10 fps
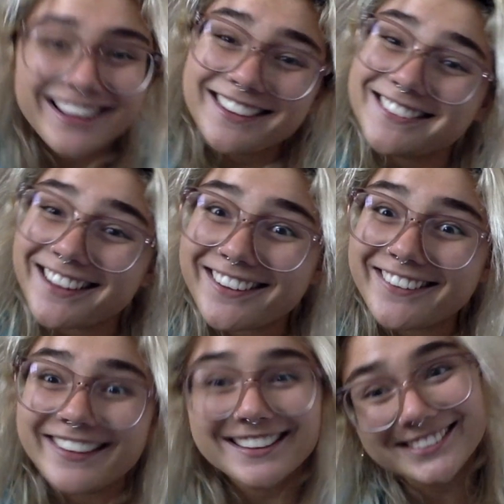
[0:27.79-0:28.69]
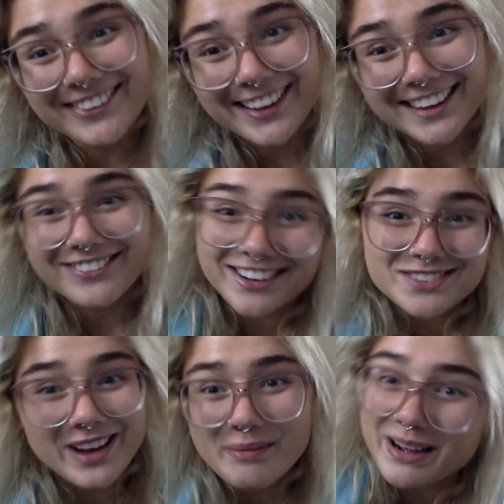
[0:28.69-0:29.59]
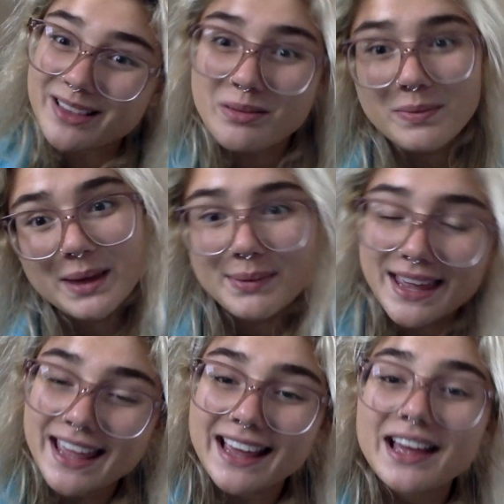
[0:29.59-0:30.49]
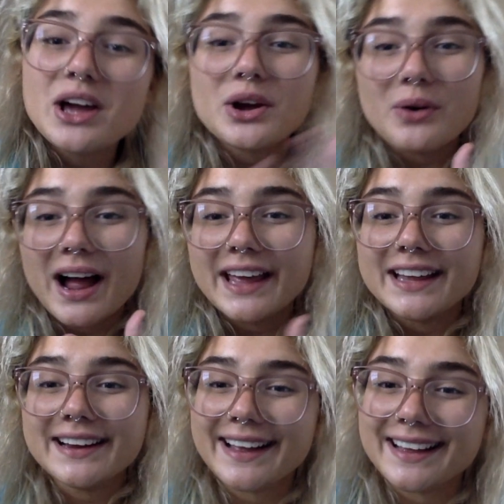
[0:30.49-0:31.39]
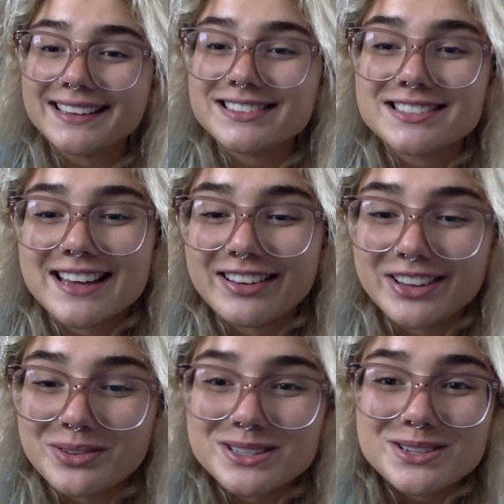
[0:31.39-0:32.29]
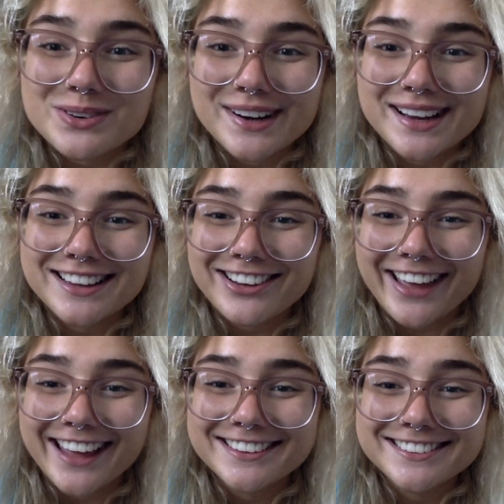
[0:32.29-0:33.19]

so enjoy the first five minutes of me being quiet and telling you a story. Okay.